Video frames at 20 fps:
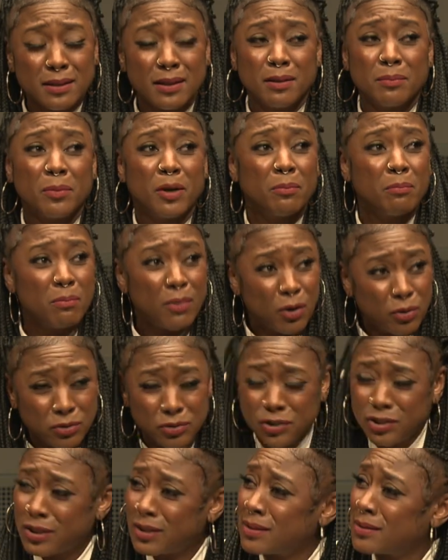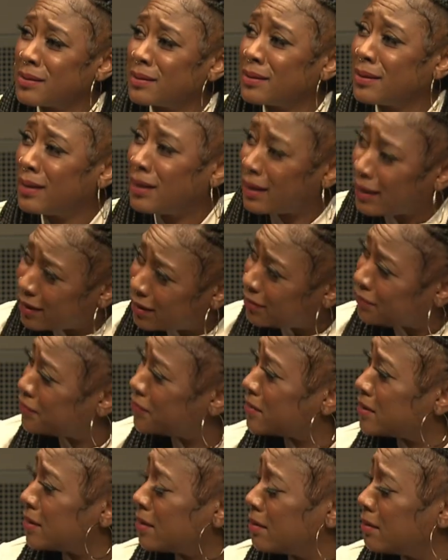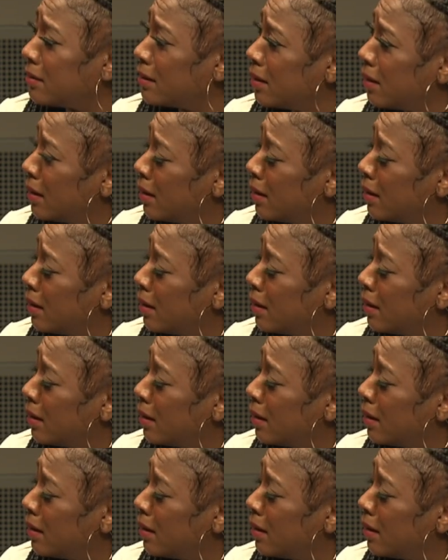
them emojis and GIFs and